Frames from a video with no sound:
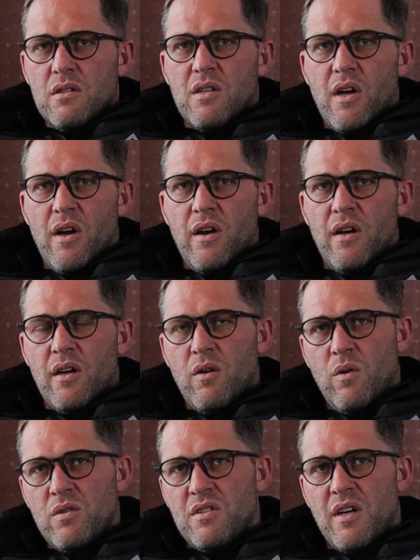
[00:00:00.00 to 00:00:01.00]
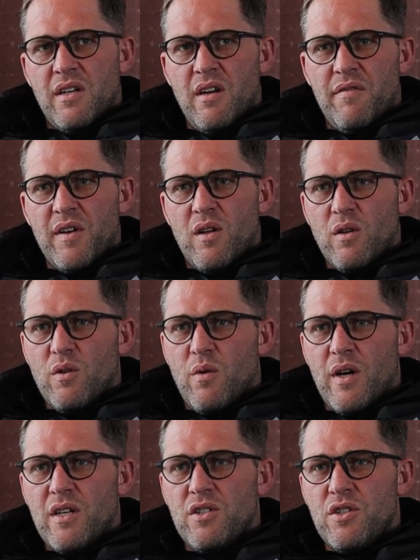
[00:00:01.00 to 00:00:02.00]
So also a difficult
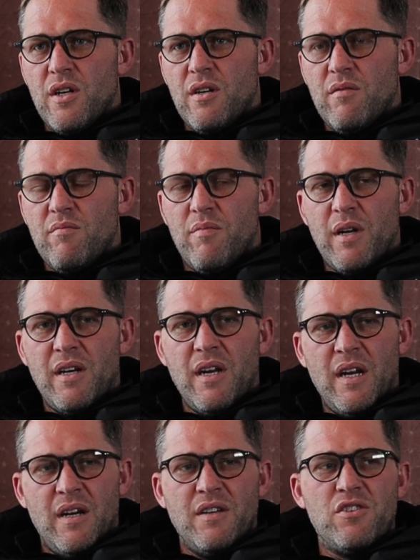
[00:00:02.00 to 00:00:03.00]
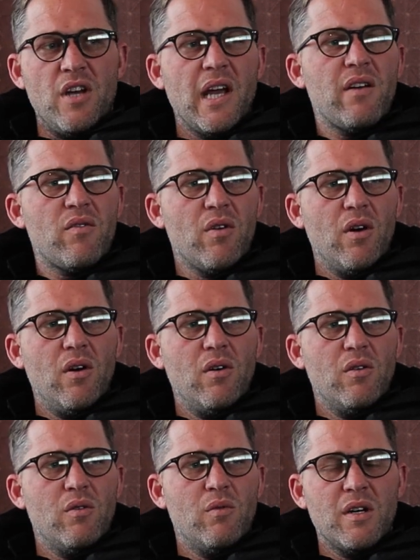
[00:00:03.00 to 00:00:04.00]
question, but in
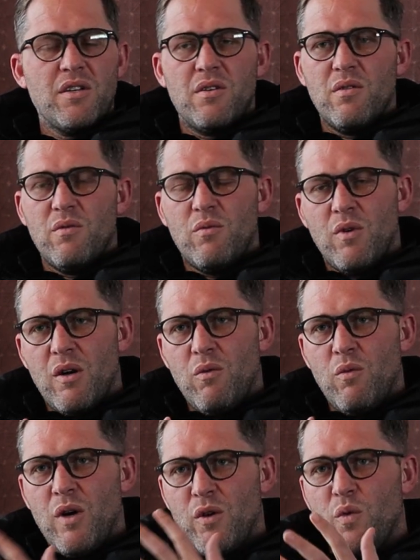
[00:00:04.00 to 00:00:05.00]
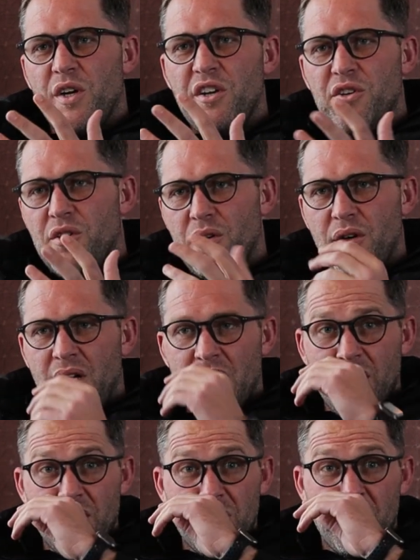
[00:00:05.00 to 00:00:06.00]
general, what we do
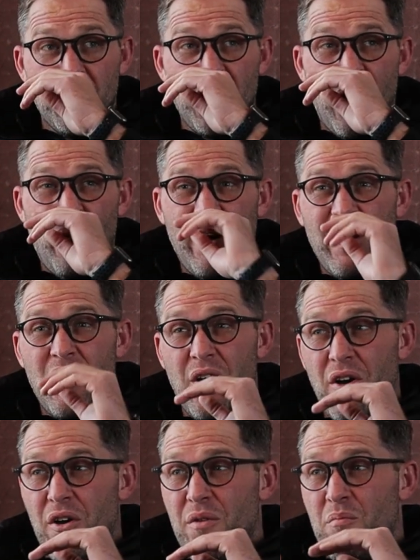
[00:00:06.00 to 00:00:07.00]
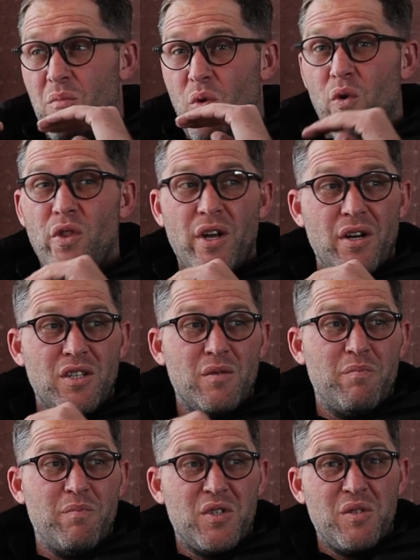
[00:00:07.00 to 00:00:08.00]
is you don't want to go more than a
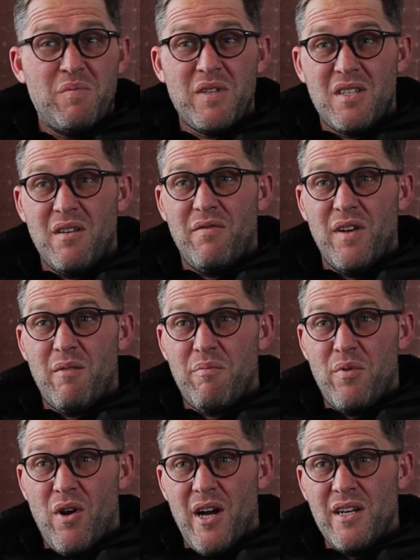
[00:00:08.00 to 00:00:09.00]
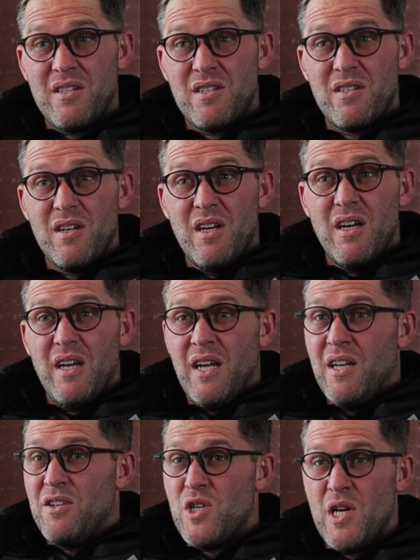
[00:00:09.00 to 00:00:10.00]
specific price
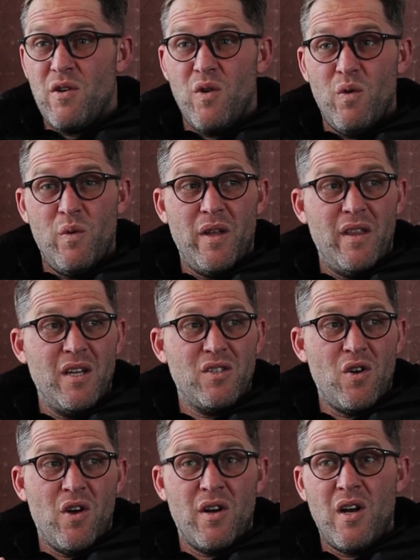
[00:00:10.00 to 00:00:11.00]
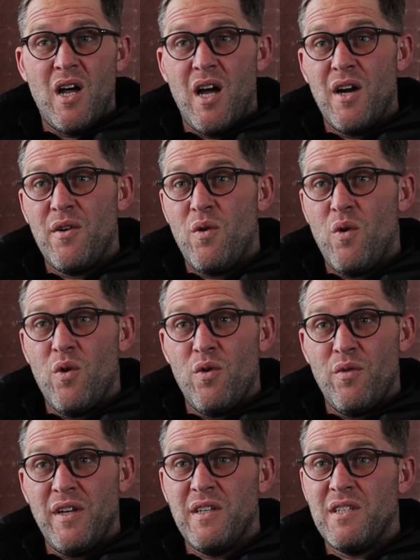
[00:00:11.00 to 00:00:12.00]
in general, whether it's online
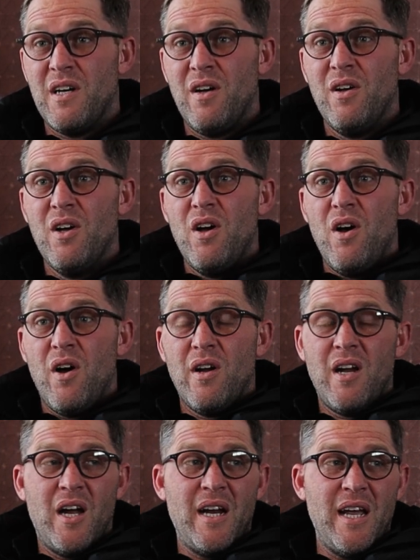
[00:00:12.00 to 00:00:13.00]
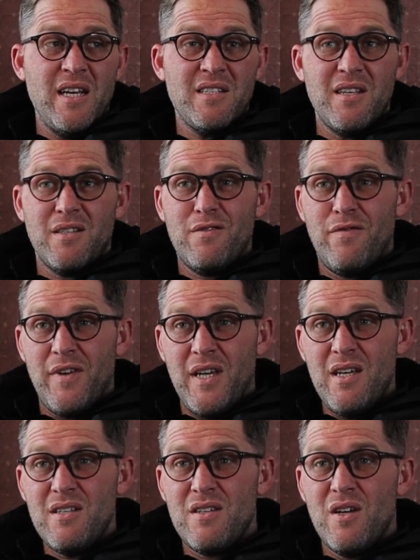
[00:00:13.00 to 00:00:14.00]
or retail. Online has its
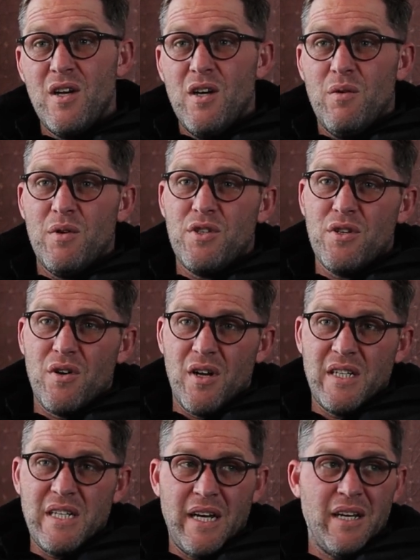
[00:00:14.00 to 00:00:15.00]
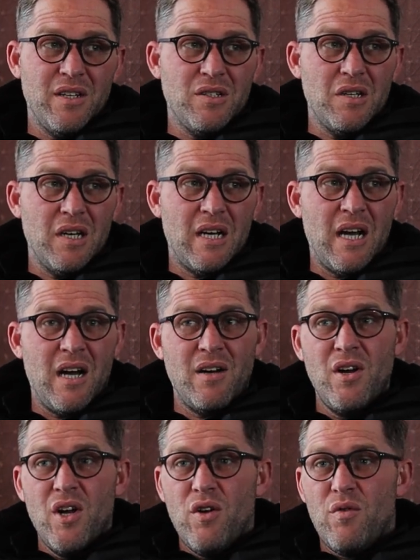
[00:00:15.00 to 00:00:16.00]
fees, which you've got to take into
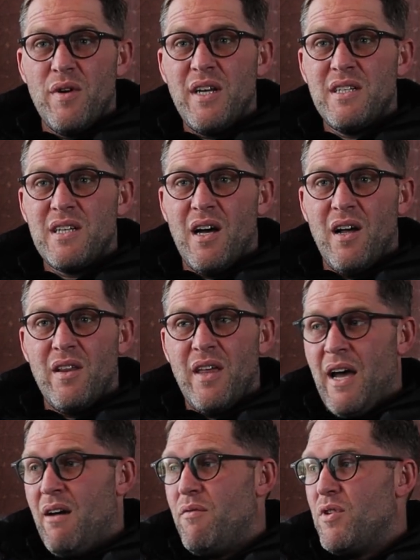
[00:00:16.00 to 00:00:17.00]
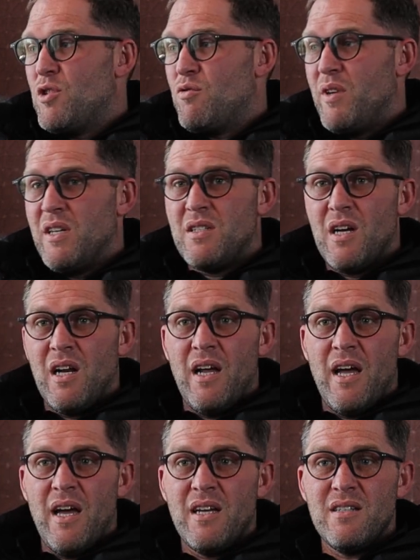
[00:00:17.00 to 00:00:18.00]
account. Retail, the average
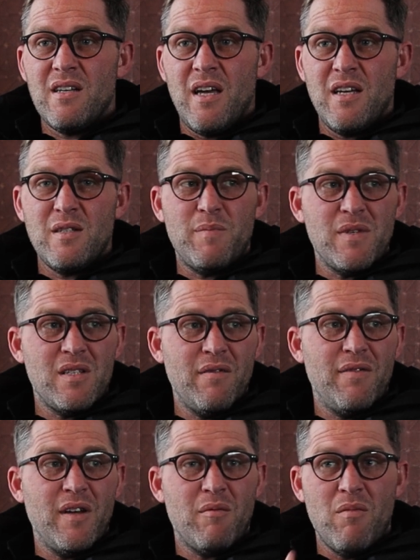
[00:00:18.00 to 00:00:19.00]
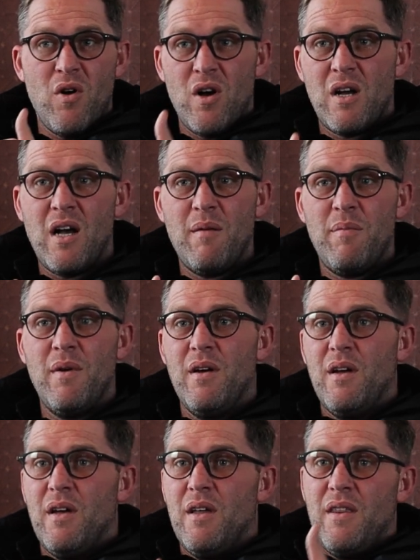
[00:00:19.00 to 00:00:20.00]
retailer has a specific markup
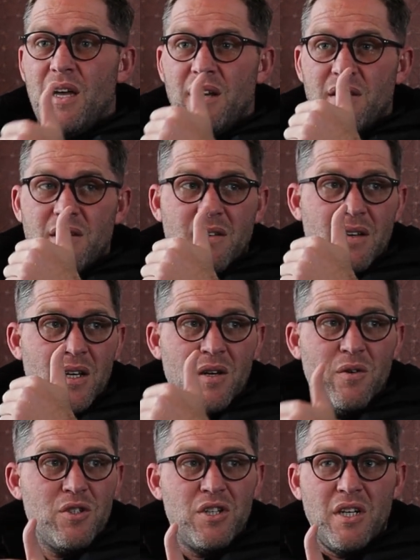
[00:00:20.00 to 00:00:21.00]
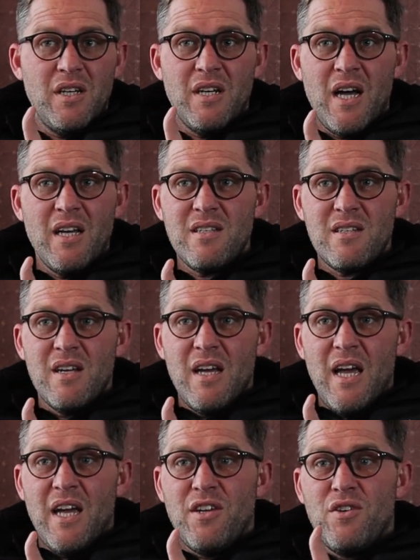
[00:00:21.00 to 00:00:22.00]
that he or she does,
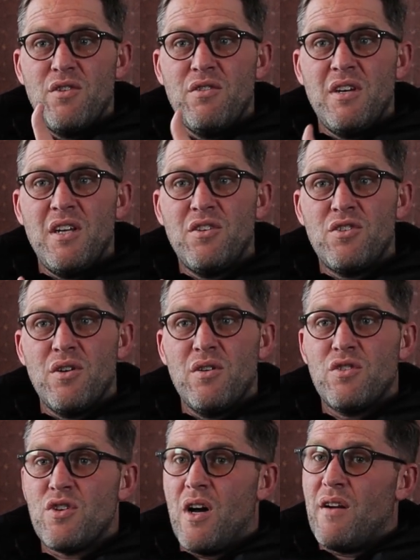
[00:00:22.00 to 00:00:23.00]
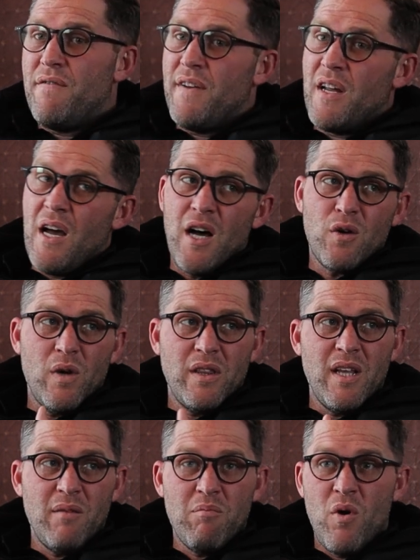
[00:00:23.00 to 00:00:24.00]
and you need to try to figure out
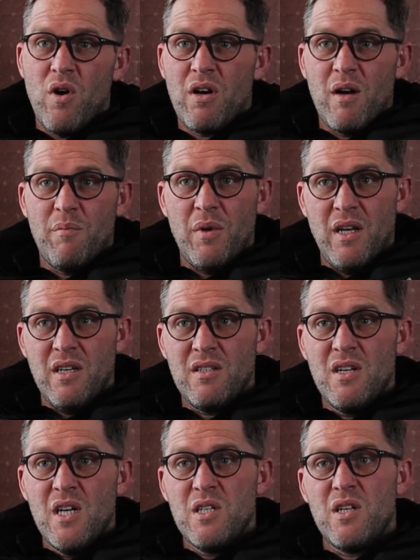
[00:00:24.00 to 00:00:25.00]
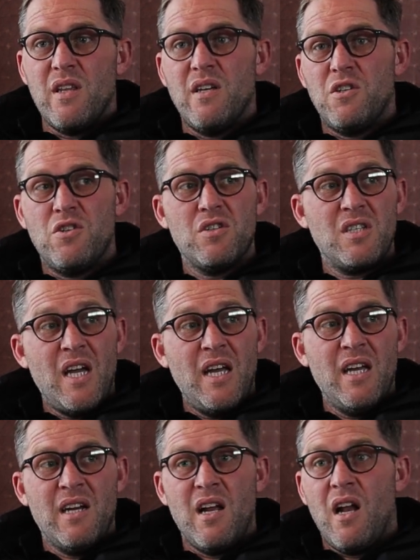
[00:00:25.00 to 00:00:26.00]
what that markup is so that you
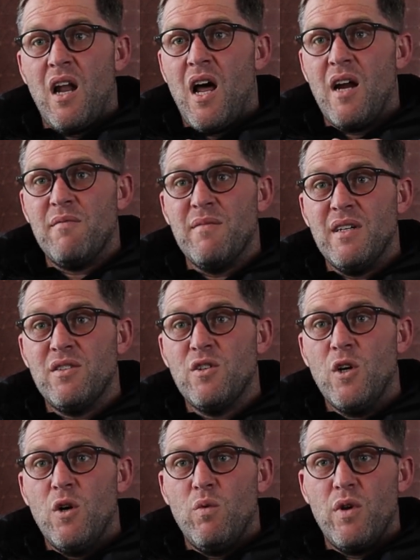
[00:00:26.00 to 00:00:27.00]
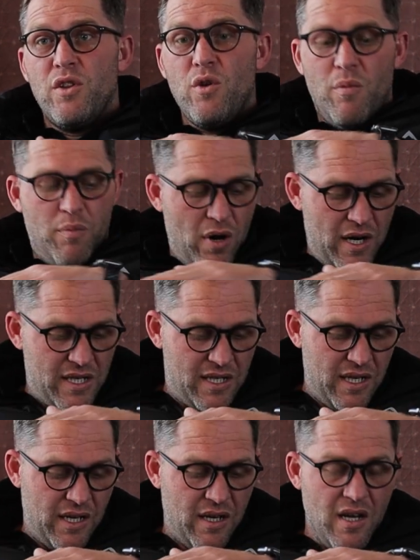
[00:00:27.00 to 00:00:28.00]
stay in alignment with your
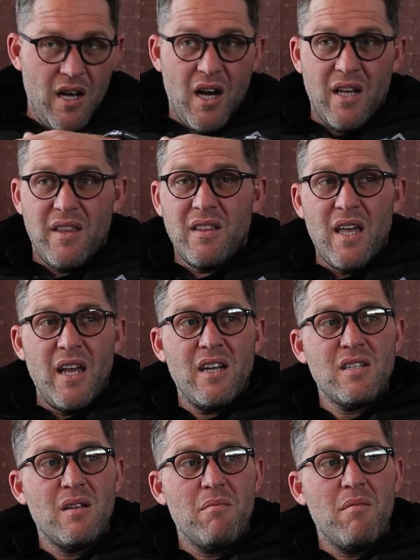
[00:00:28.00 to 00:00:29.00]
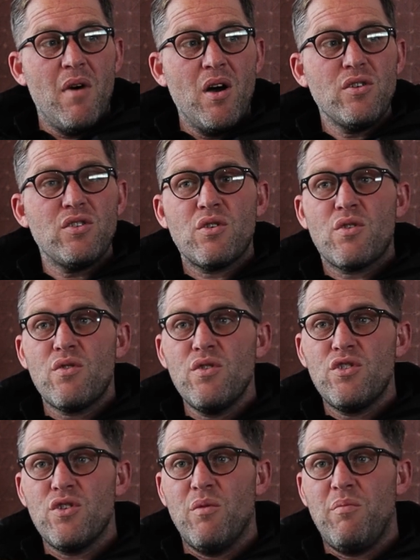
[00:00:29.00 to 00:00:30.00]
pricing. I think that is the most
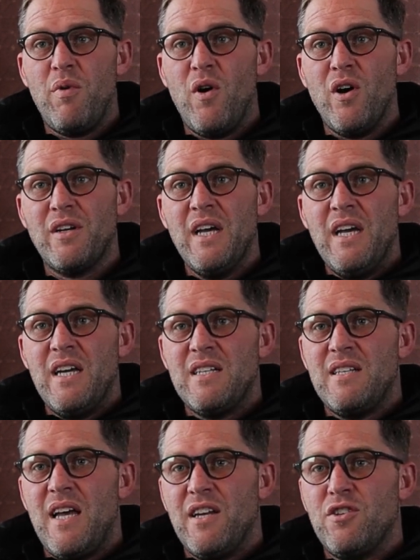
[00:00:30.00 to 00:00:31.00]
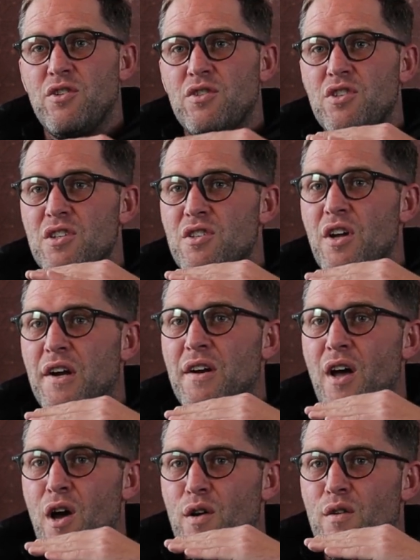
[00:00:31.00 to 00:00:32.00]
crucial part, is that you just
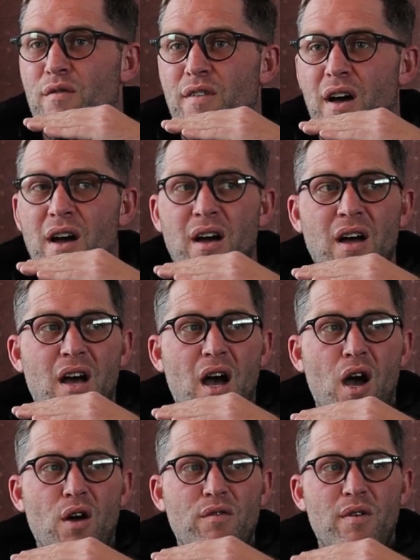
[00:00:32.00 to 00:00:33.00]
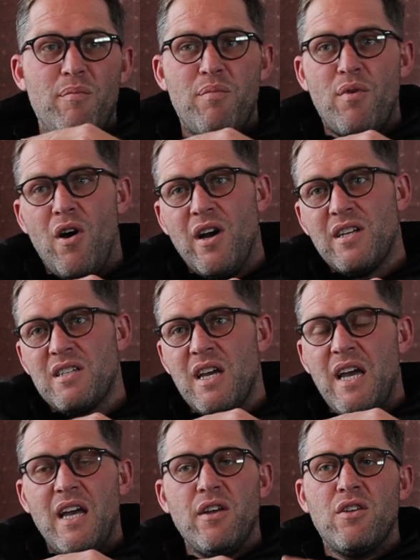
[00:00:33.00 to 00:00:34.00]
don't overprice.
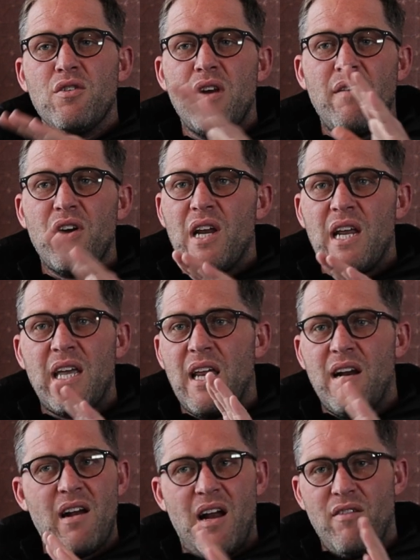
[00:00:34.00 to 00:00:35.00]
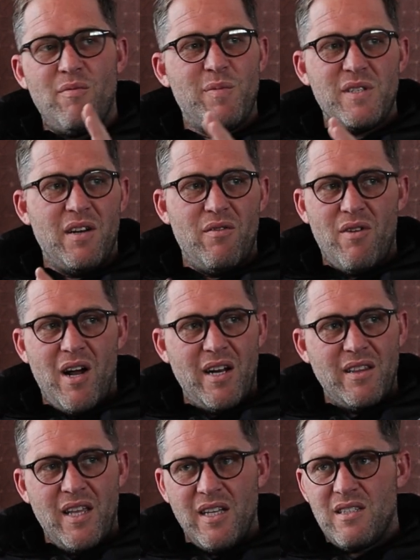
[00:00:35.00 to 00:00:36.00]
You're never going to get it 100% right.
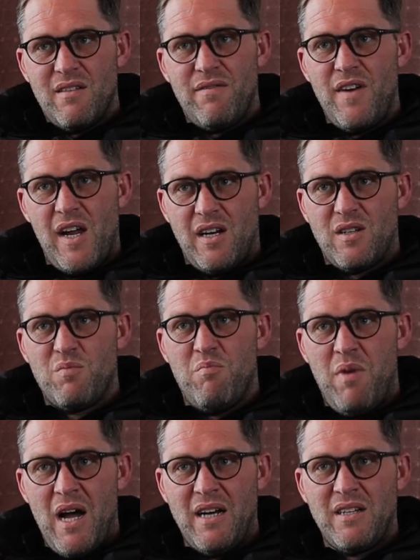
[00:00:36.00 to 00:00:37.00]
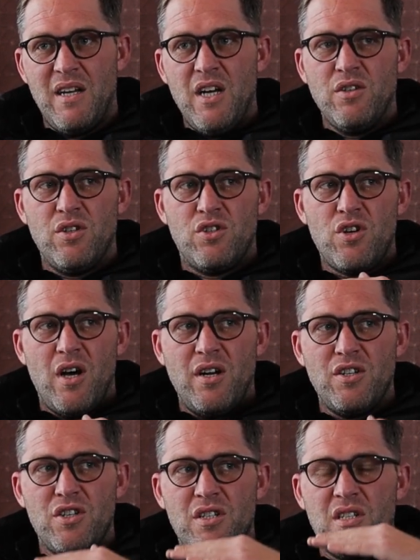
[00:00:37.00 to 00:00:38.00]
That's a fact. But to try
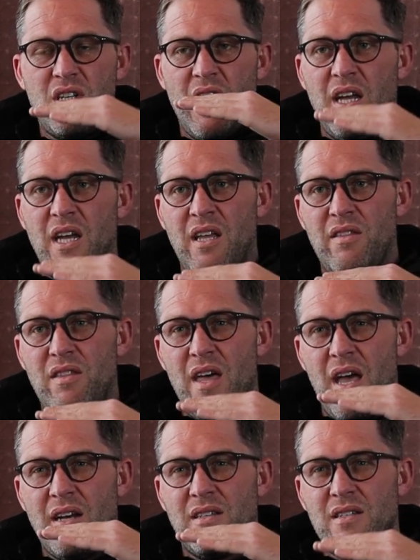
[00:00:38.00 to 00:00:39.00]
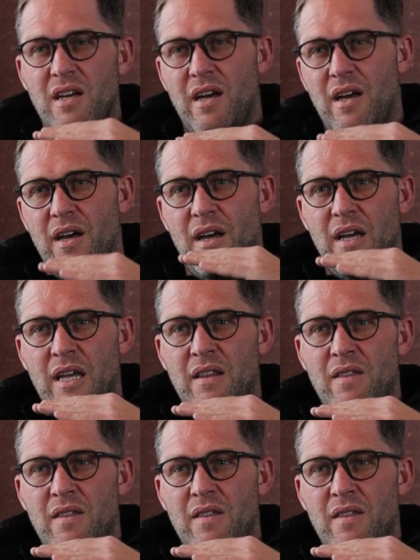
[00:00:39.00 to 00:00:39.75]
to just stay in that